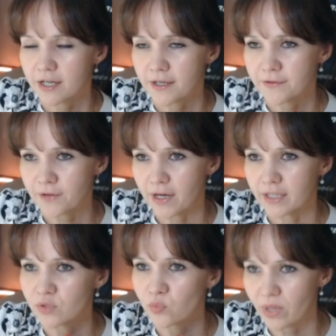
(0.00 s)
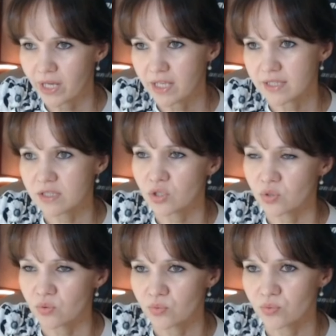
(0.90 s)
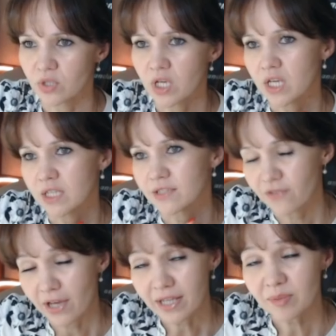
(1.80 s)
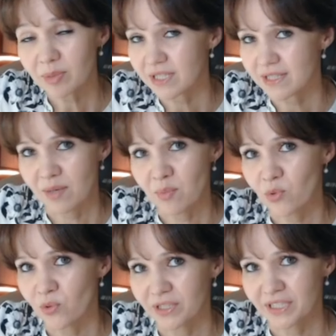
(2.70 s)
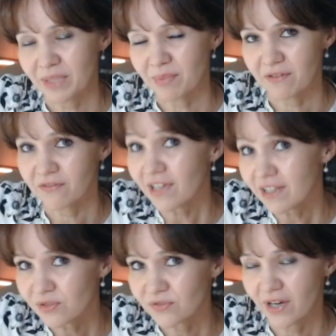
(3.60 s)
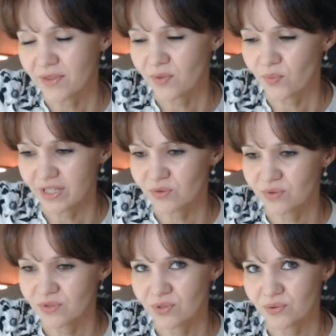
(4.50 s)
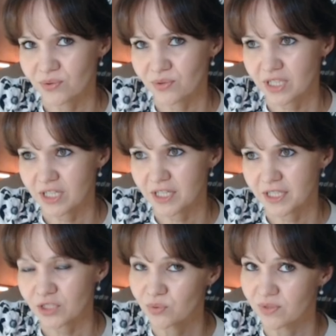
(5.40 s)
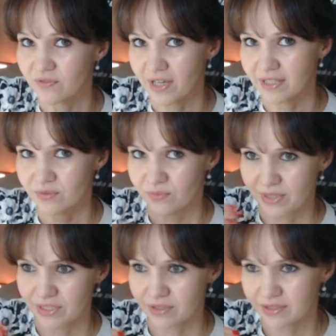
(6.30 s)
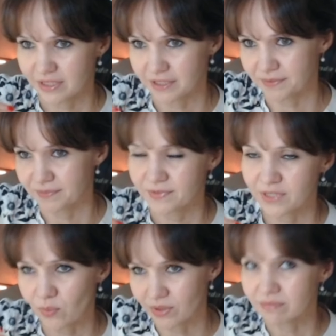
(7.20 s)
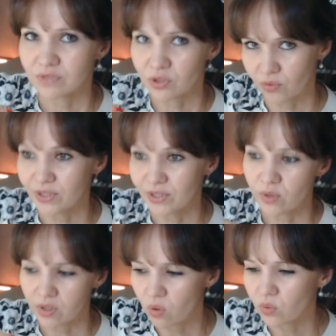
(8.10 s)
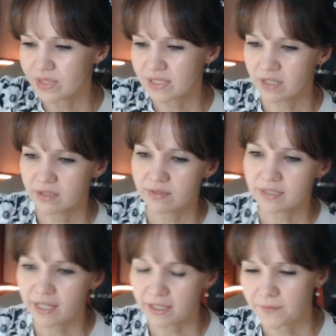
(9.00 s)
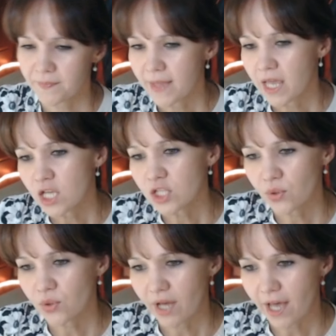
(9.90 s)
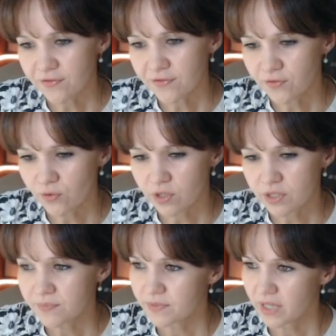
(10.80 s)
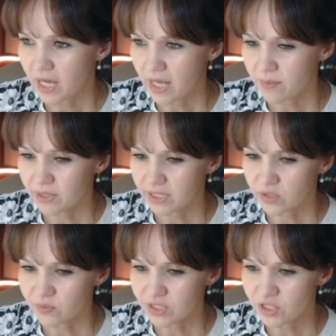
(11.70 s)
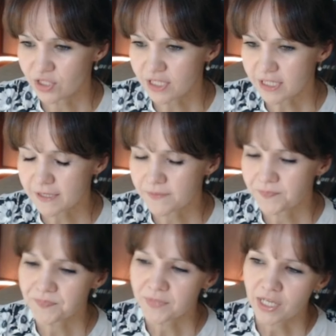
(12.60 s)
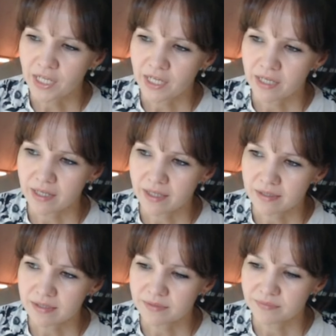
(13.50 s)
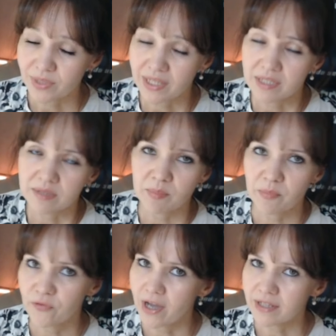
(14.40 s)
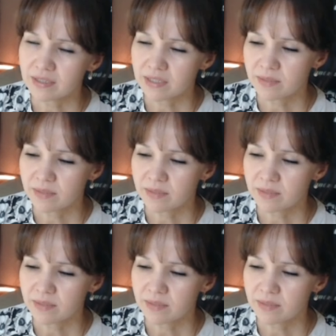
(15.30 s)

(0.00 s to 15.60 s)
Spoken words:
find ways to defend, but at some point he may fail to find a way to defend when someone, when you are always under attack. So f4, I play queen g6, and well, finally